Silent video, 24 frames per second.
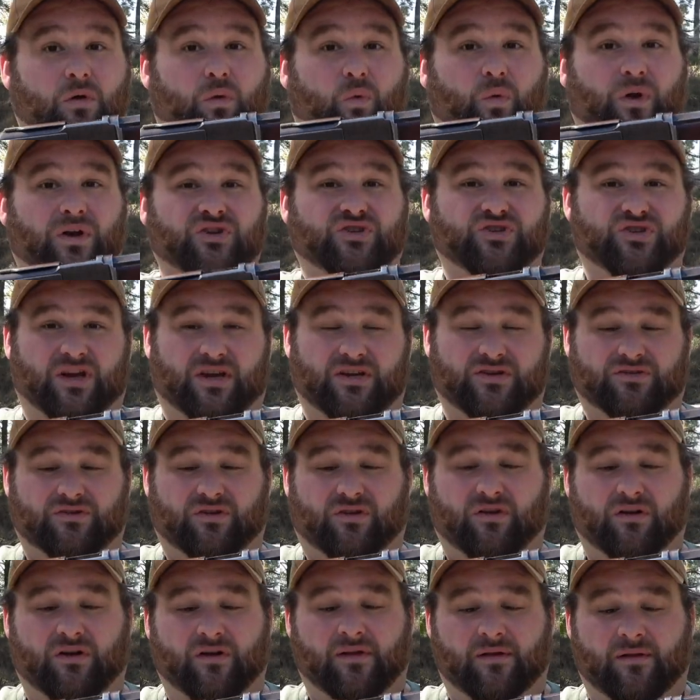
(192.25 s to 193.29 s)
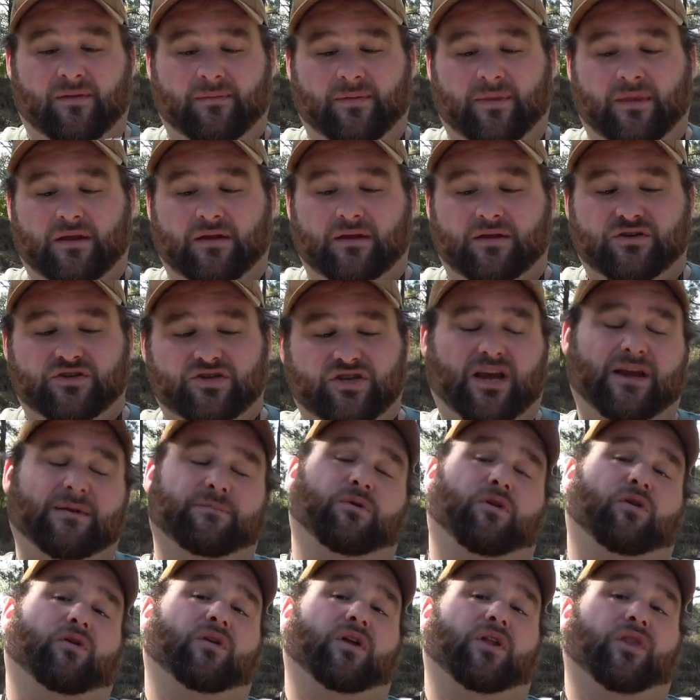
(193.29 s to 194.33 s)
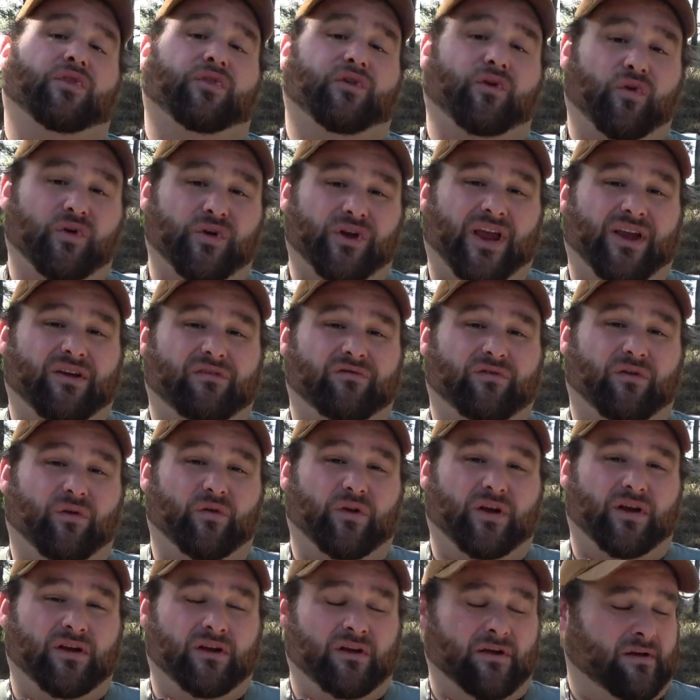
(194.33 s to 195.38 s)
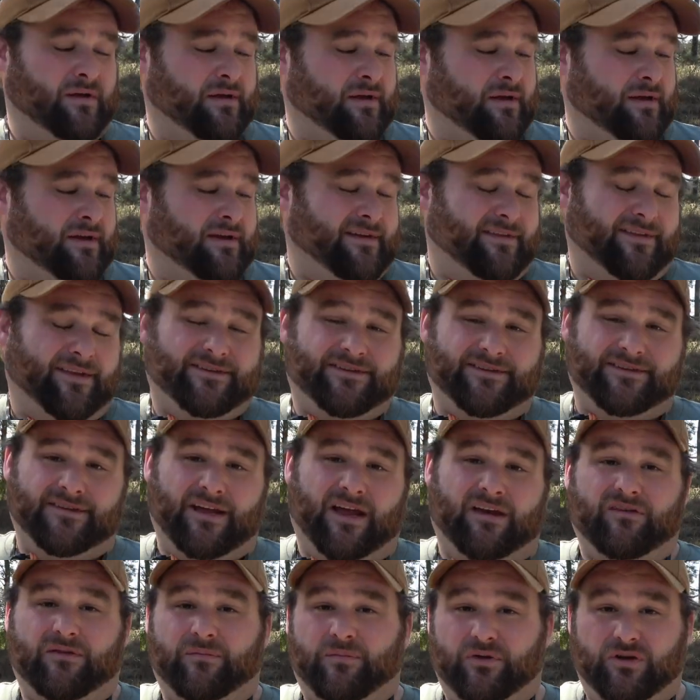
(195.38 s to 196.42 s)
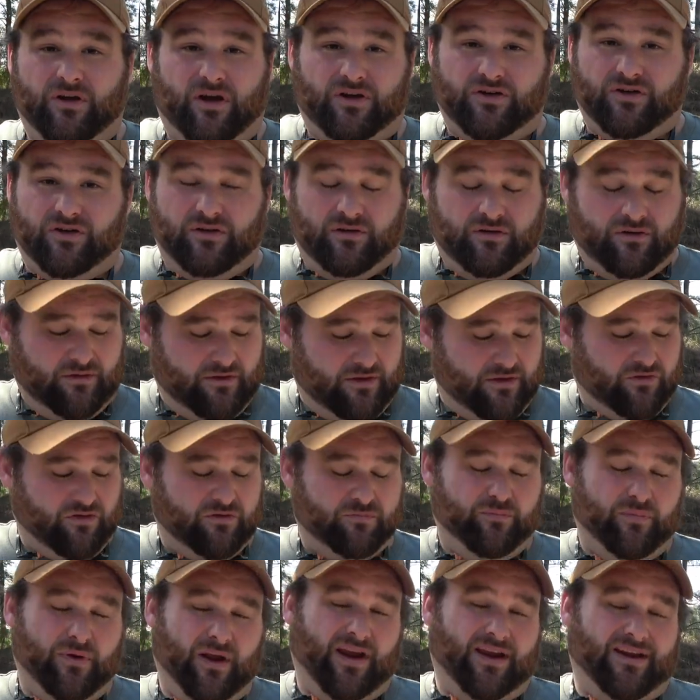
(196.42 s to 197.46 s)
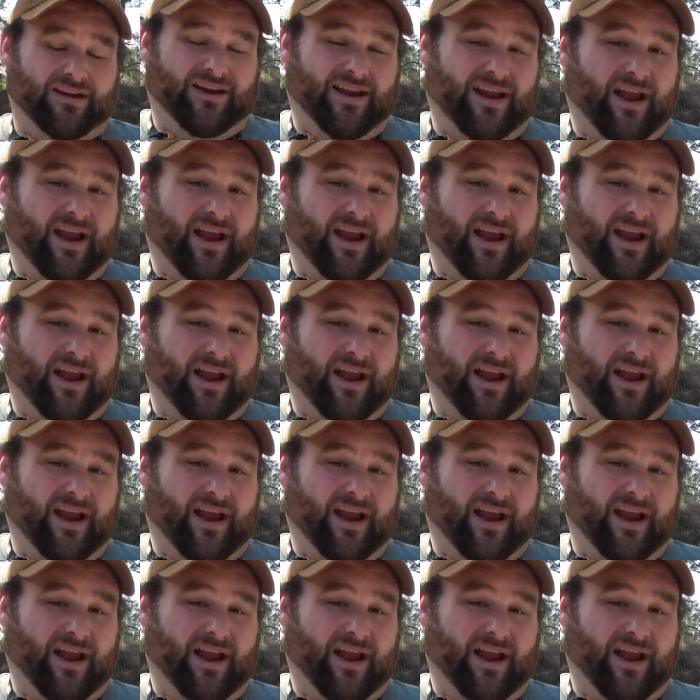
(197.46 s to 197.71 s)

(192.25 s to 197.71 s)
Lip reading: Winchester, chambered in 38-40. This is not a reproduction. This is made in